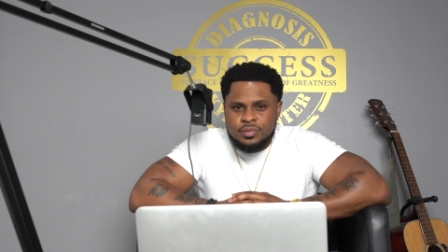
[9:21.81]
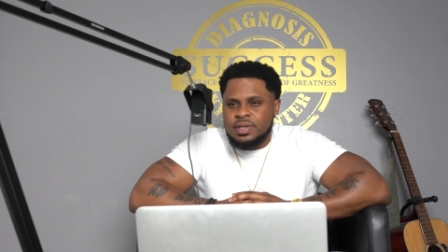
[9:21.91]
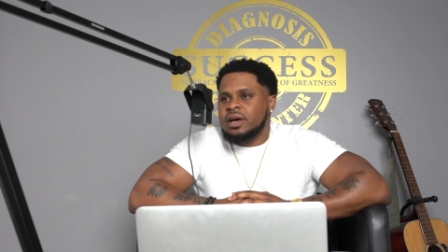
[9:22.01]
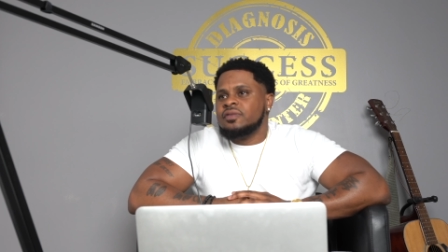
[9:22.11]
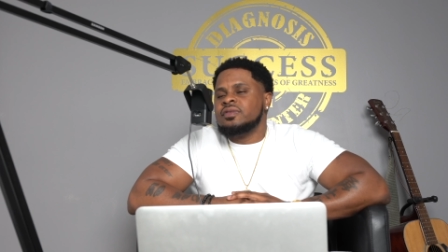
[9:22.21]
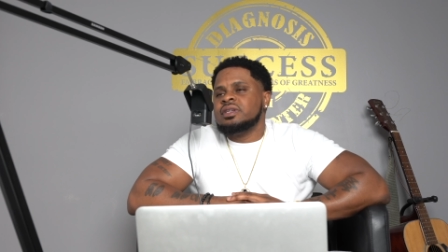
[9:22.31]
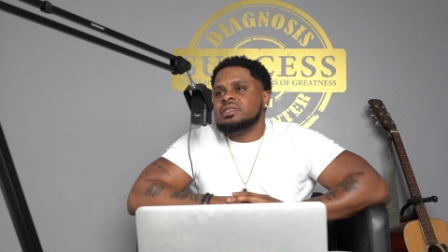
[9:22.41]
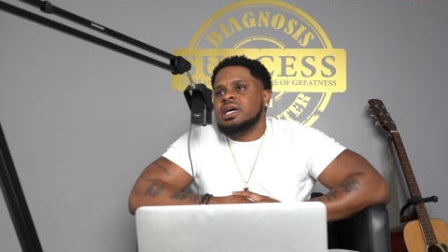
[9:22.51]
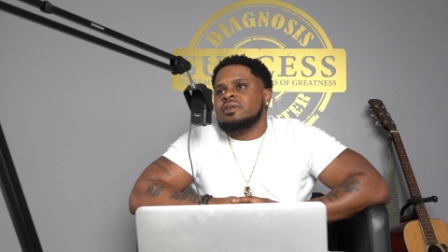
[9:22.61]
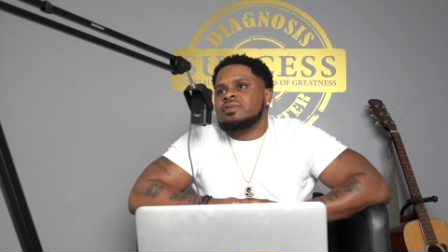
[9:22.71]

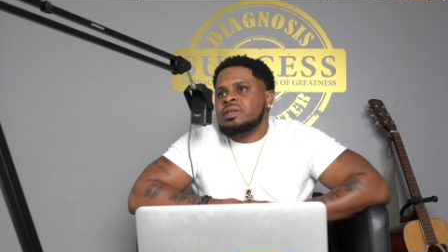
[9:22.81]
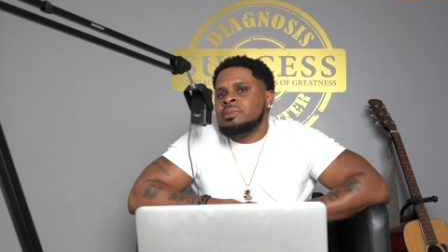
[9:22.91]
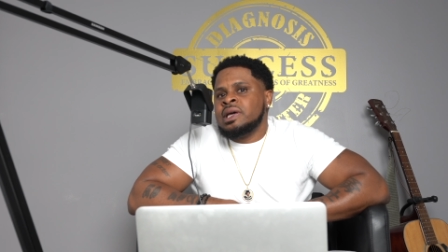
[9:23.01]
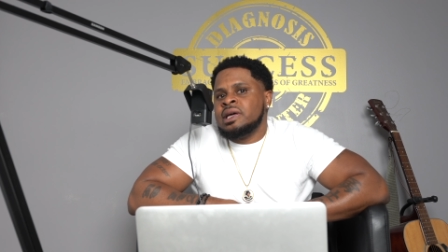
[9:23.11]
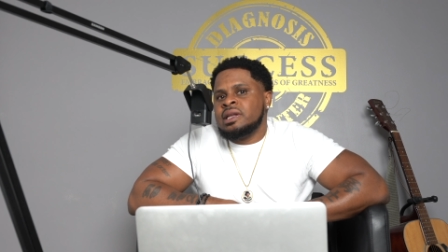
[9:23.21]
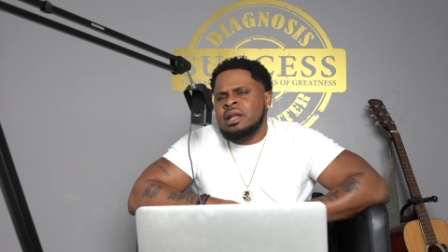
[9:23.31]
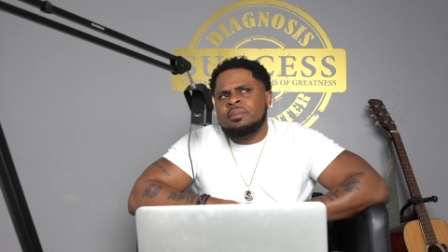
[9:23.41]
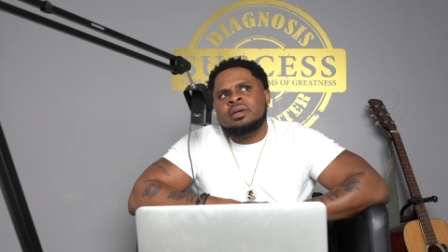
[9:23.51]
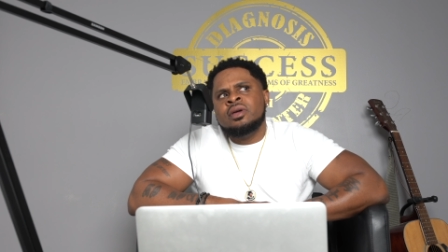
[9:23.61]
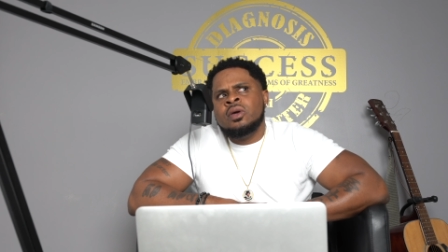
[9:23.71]
Definitely, man. And I
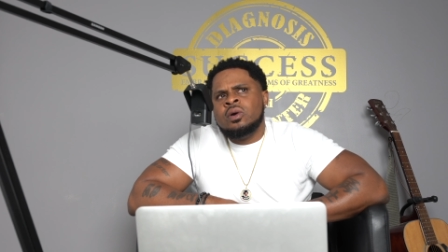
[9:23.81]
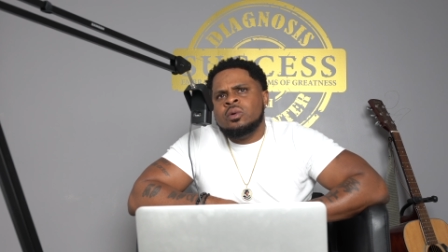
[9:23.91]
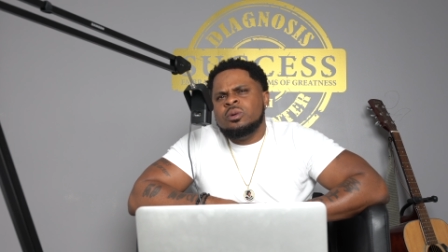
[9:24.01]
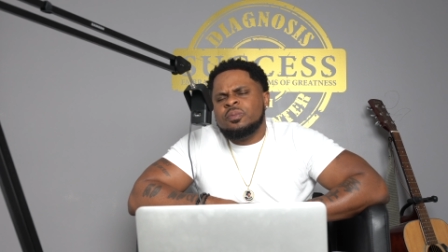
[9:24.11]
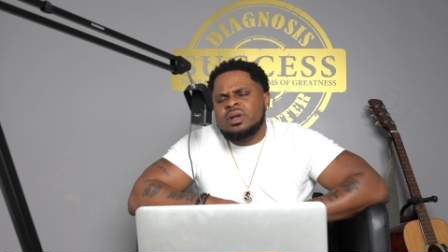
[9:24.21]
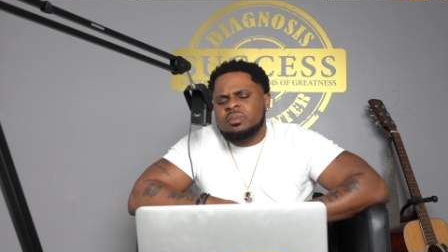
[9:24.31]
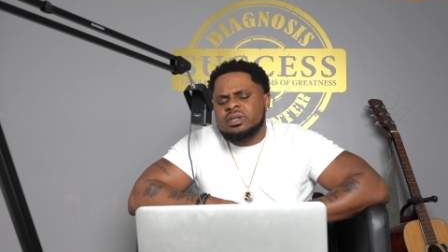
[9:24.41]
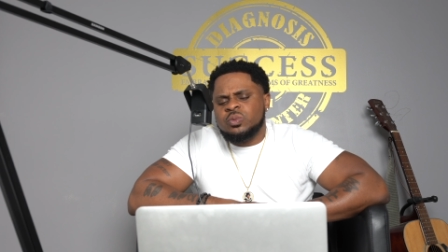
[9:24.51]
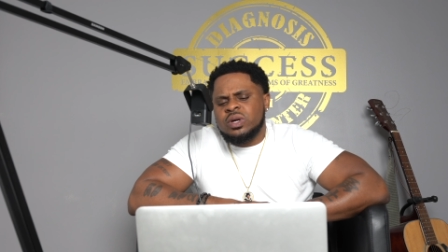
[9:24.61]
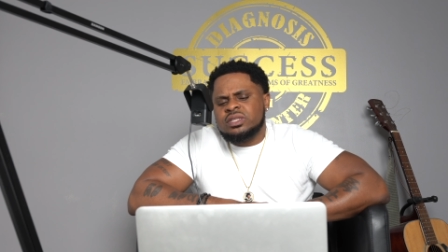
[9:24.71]
mean, we pretty
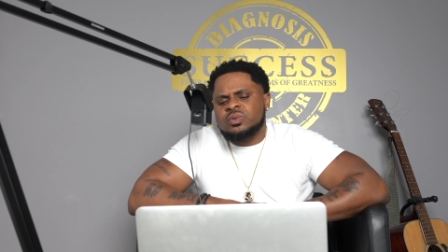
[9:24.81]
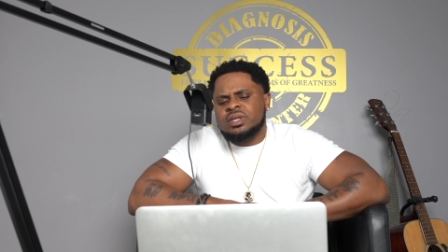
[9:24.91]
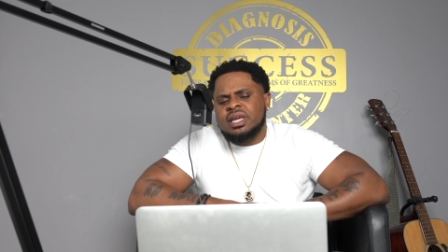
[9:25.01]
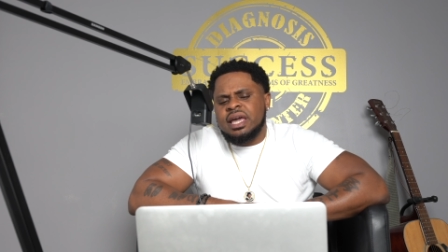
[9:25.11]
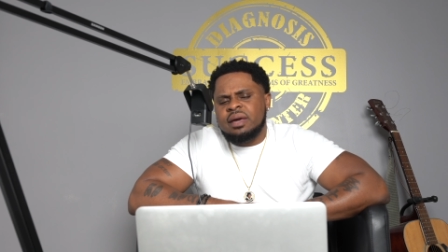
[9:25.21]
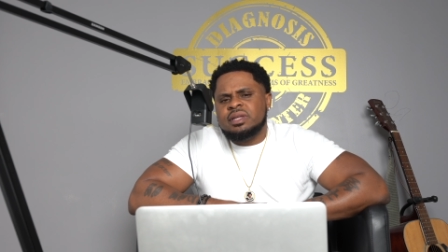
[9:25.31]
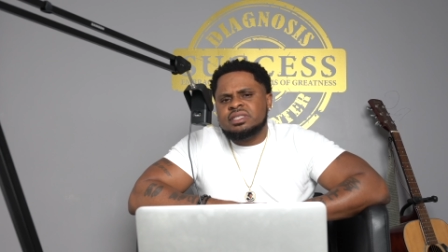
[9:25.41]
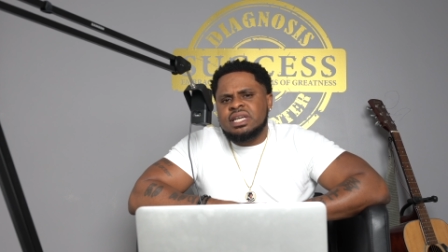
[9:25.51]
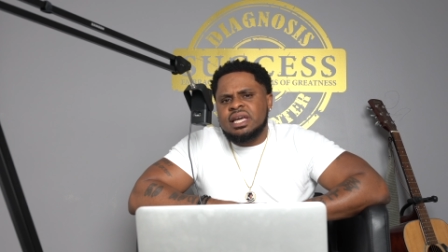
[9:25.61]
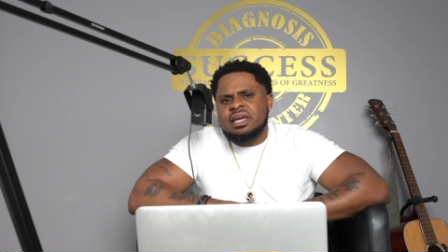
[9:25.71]
much went through the gamut,
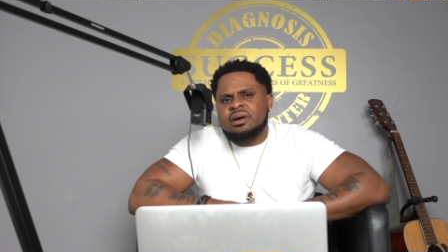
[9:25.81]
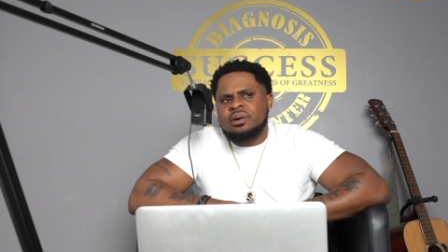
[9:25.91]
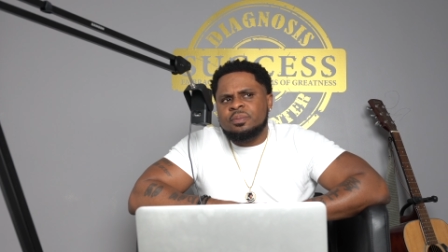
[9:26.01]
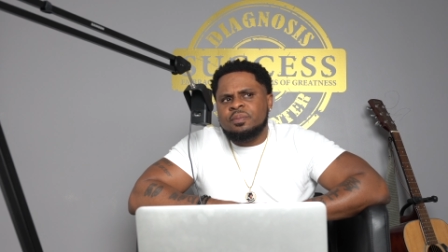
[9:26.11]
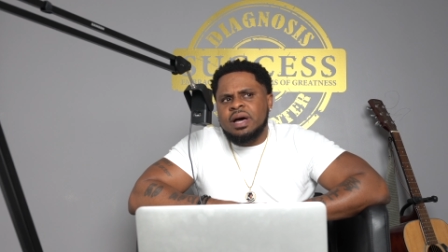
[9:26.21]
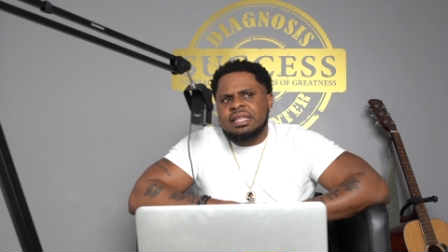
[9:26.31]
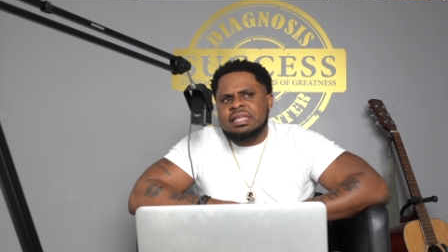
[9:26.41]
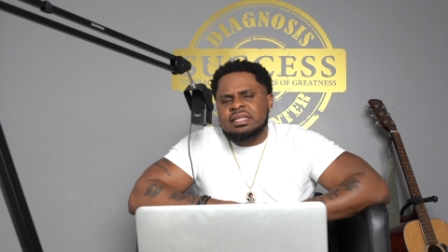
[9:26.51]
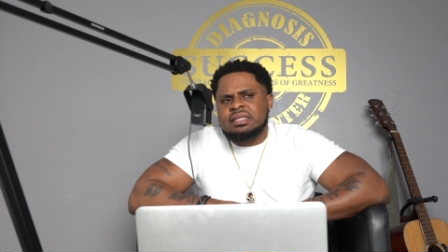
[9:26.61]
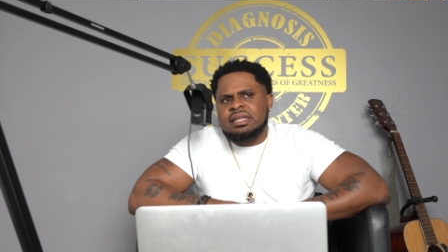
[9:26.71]
Jay. I
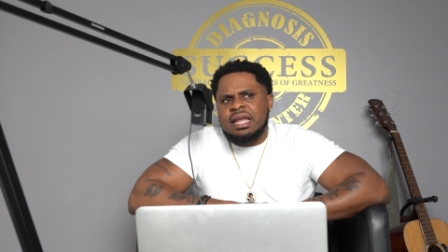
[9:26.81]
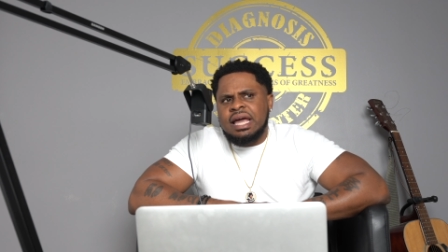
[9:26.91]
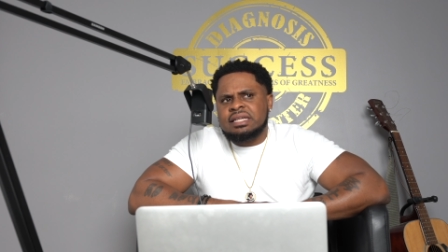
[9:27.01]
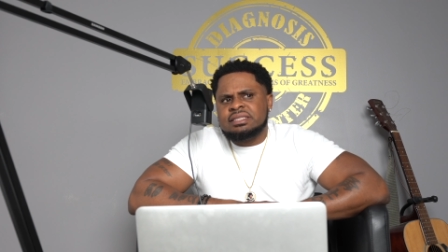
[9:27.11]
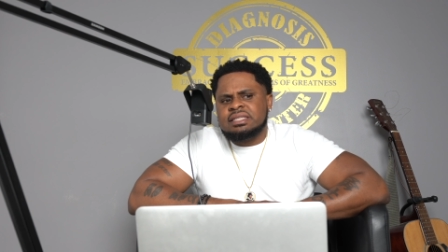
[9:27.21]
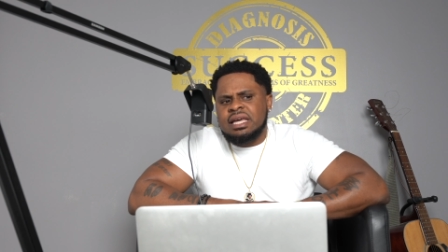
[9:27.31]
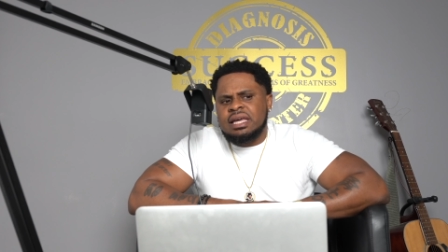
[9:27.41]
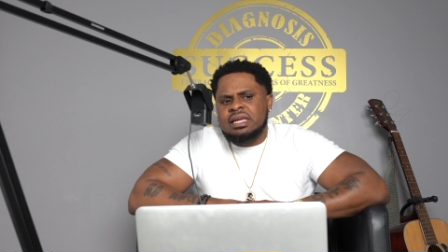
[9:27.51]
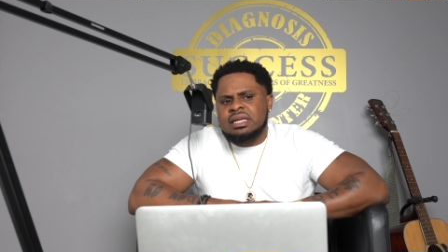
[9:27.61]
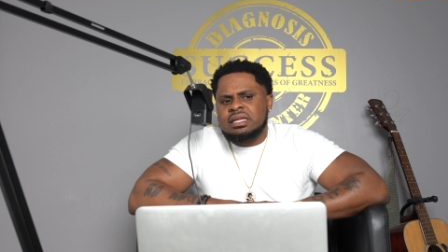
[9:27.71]
think the last
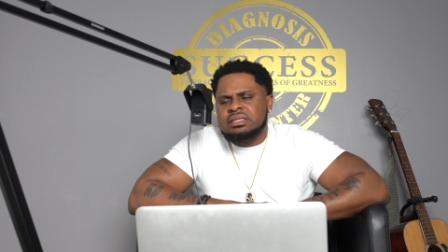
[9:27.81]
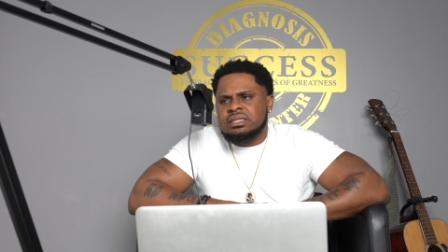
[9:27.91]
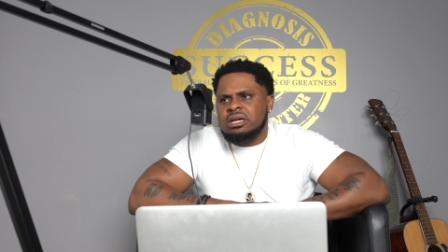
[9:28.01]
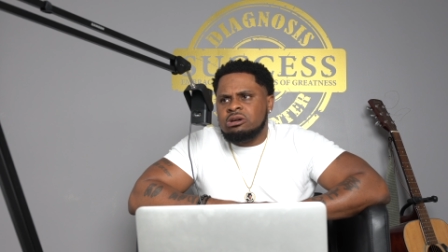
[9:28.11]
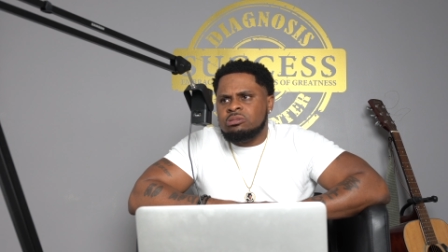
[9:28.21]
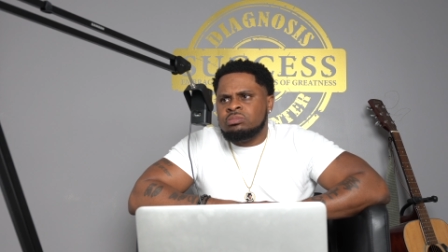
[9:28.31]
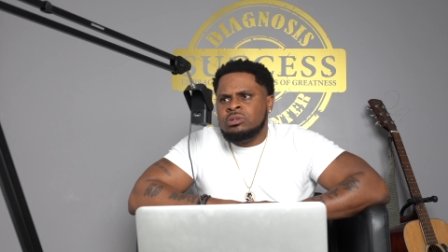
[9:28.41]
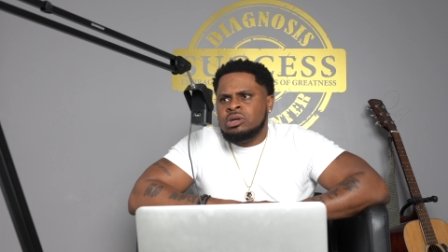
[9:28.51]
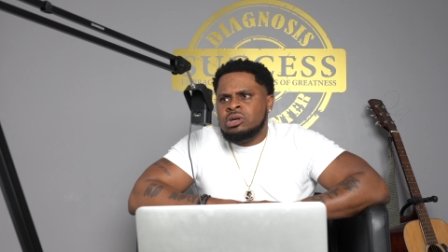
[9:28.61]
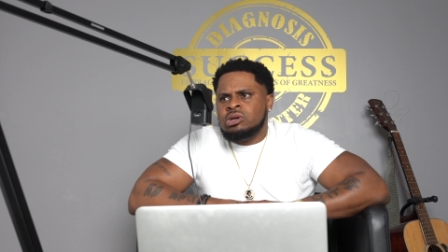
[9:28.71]
thing is
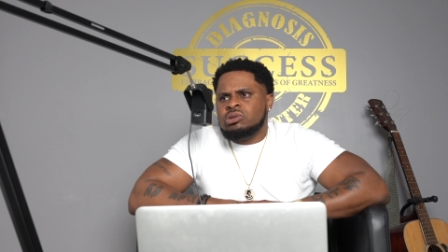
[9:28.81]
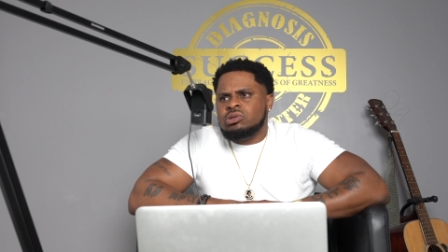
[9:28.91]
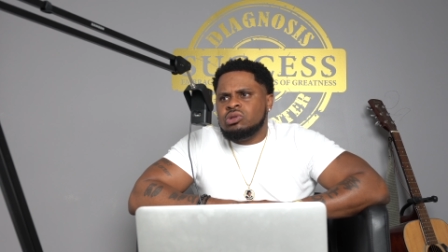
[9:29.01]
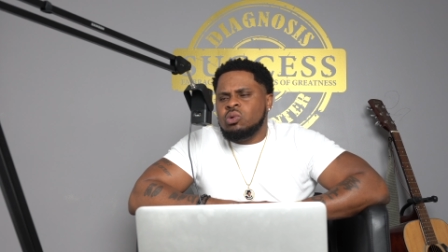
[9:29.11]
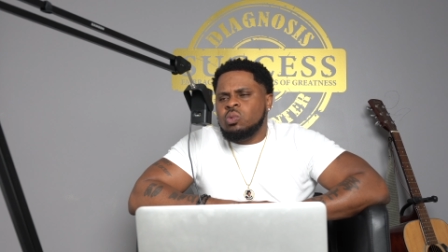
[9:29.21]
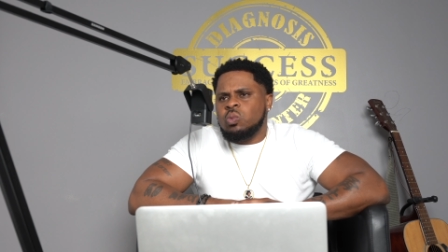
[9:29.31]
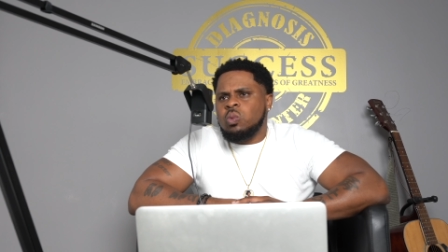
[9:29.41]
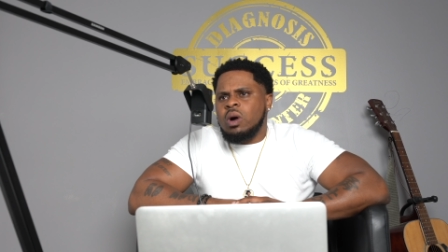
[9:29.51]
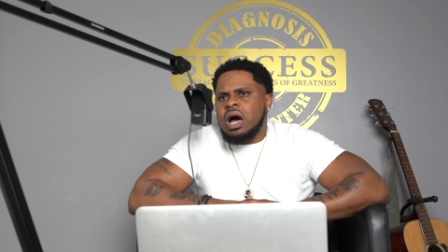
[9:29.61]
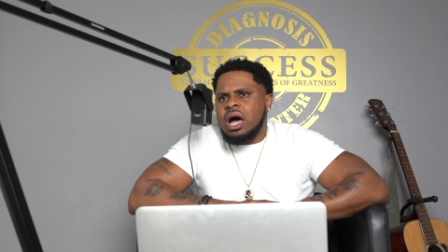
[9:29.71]
the
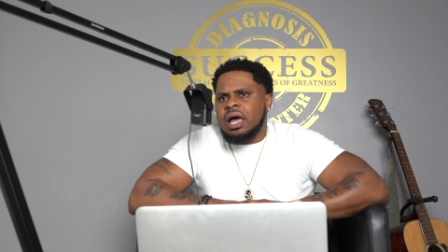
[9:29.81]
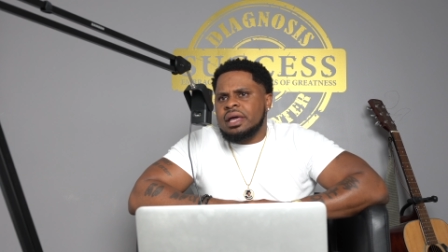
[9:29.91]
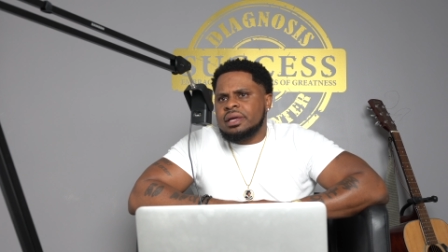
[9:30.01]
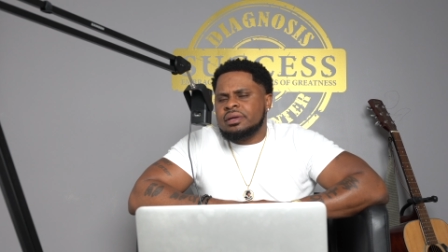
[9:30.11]
why.